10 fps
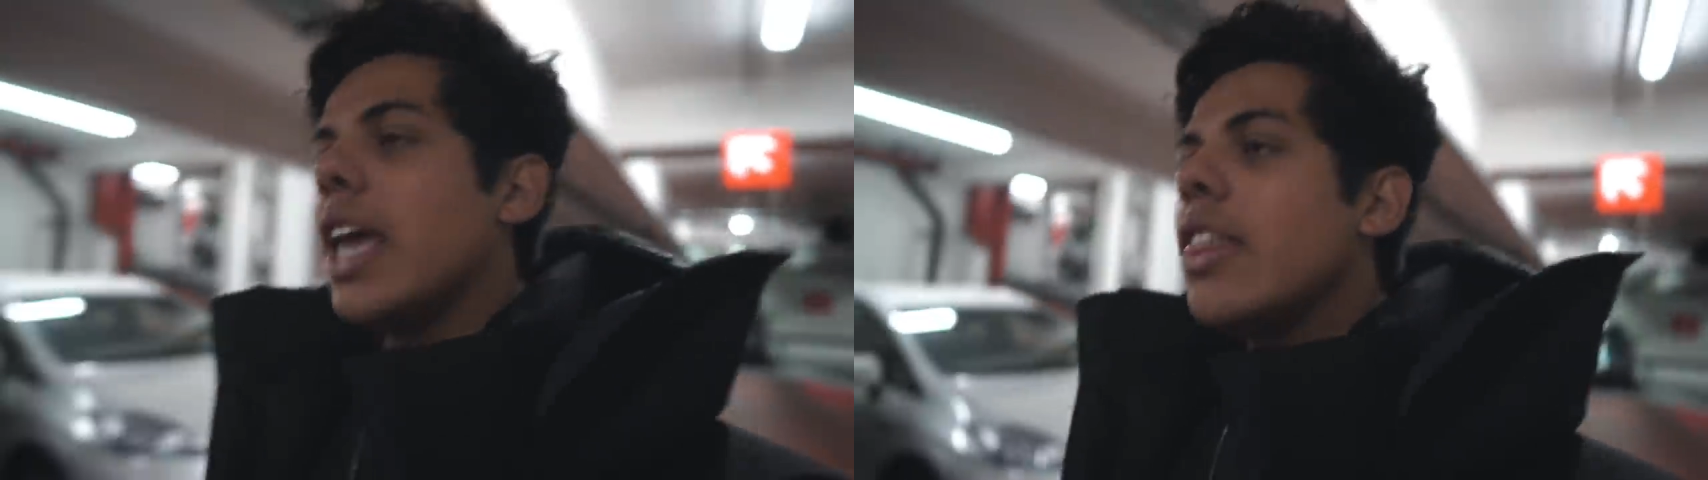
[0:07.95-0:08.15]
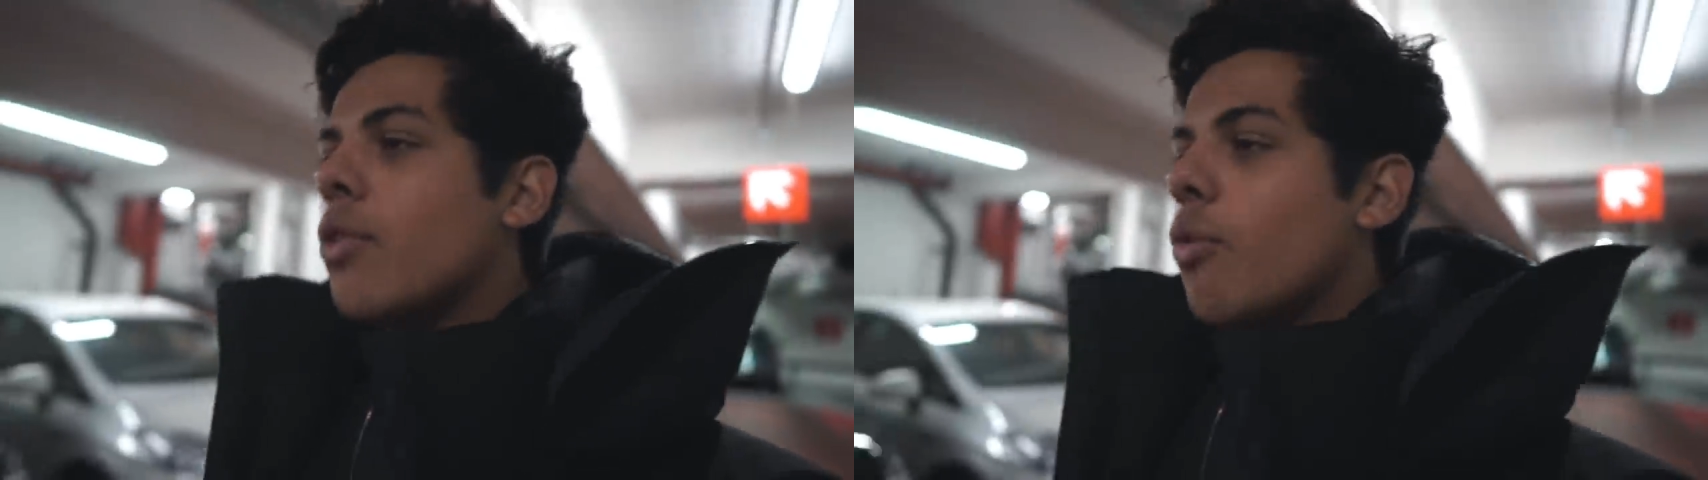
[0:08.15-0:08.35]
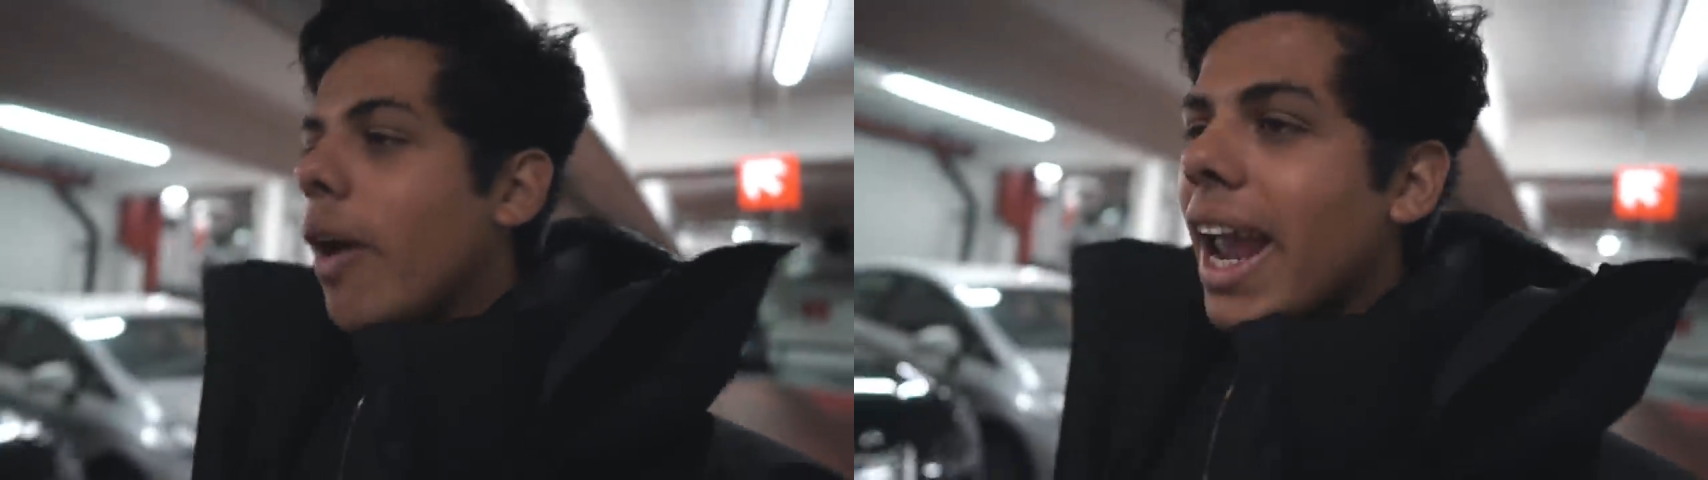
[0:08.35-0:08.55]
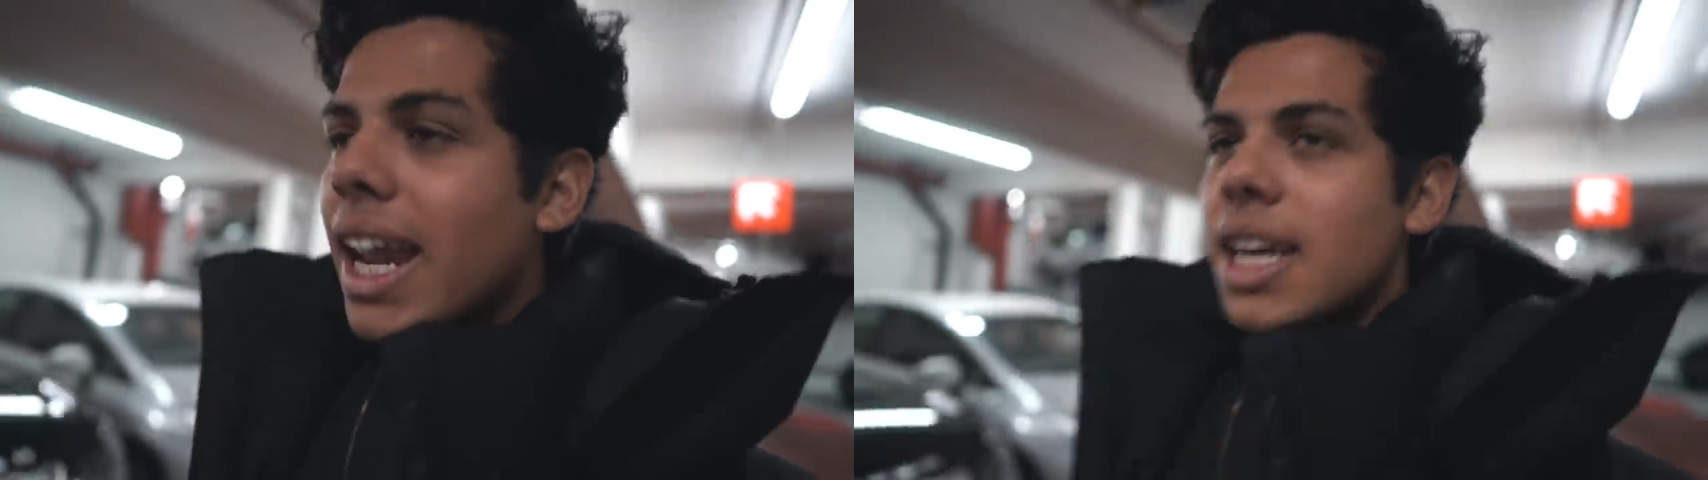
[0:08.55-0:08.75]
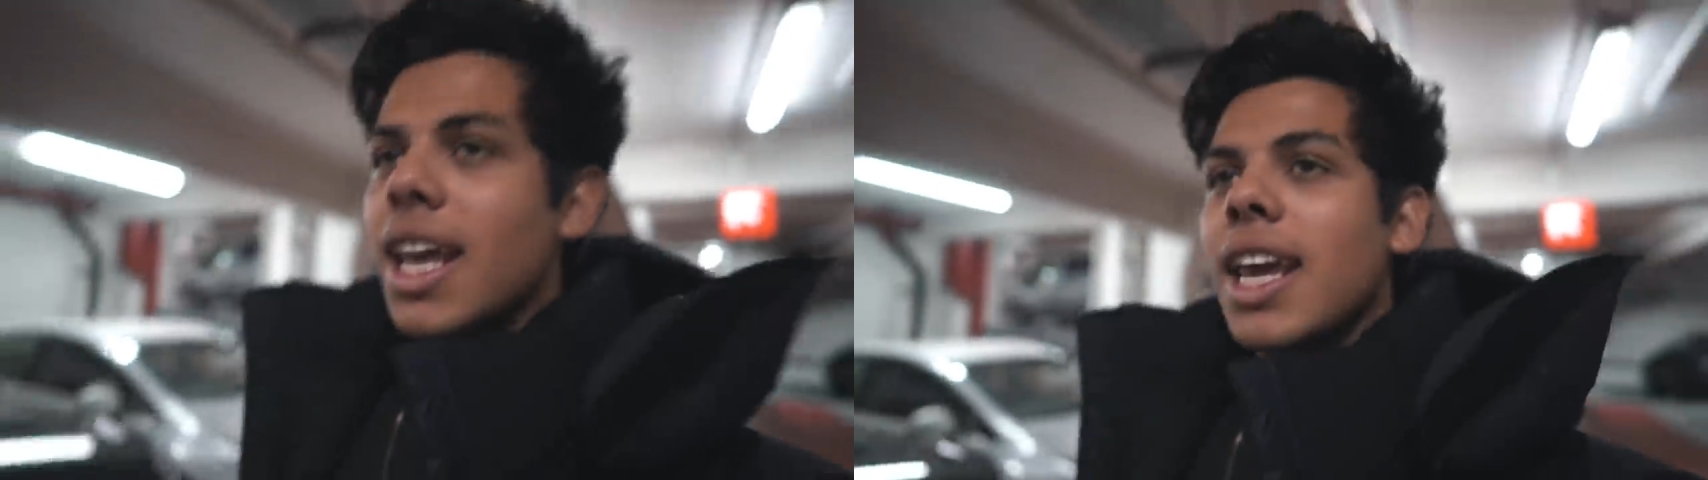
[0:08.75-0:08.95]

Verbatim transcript: in the rain,